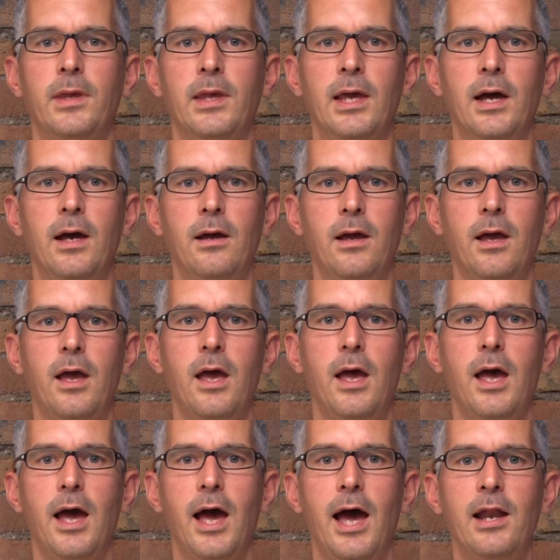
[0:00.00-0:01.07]
Yeah,
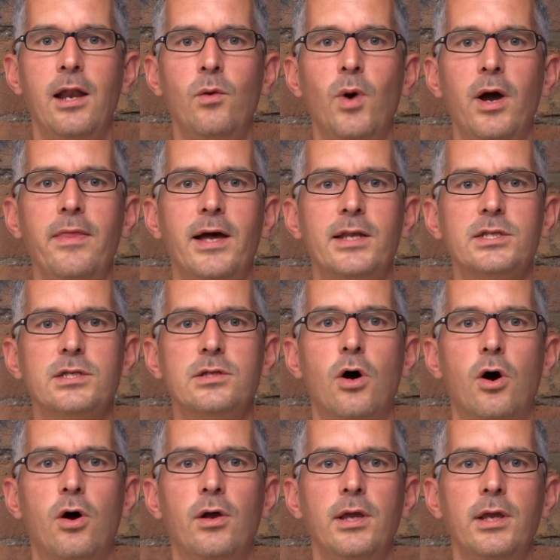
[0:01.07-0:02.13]
and in a way that's
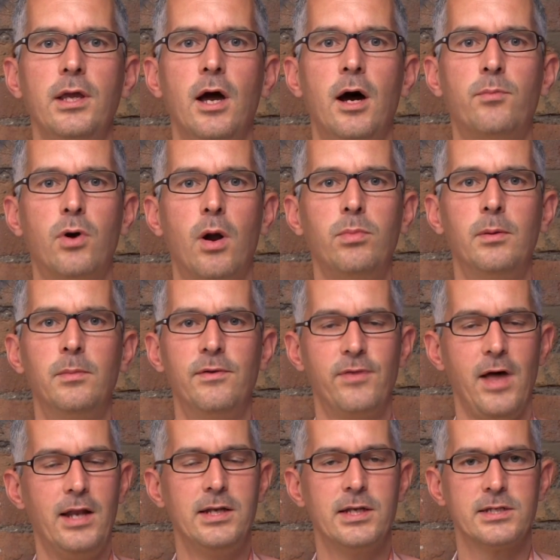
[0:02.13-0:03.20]
not a problem
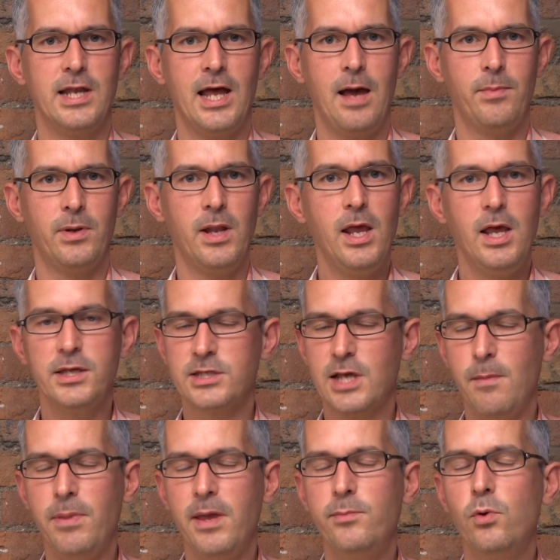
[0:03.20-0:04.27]
if that doesn't happen.
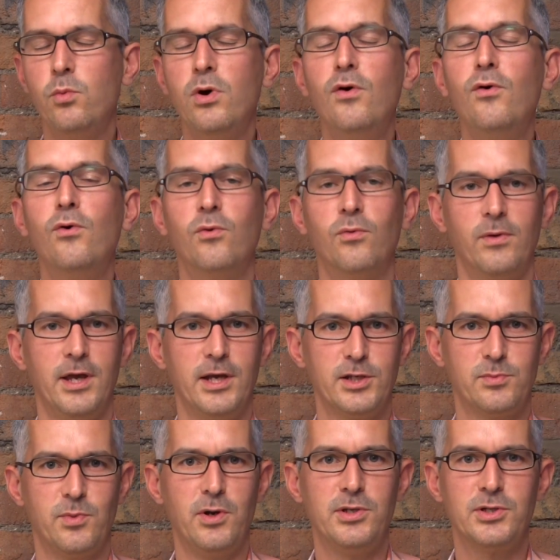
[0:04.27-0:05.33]
Some people will
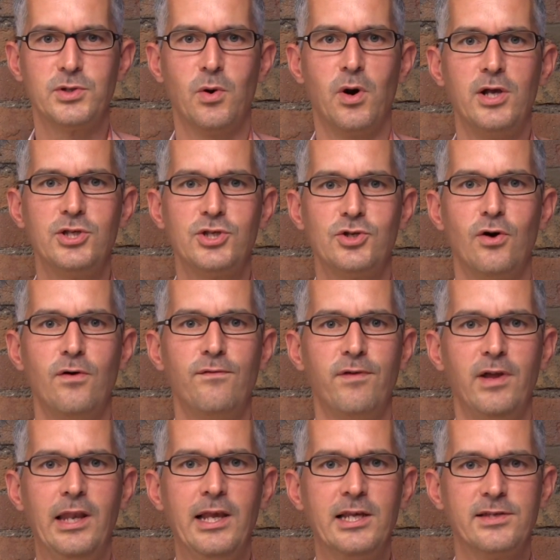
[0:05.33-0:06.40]
experience quite strong
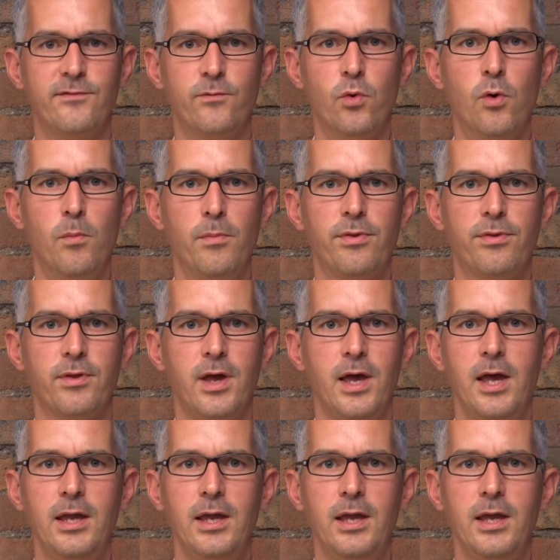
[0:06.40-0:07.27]
feelings of warmth.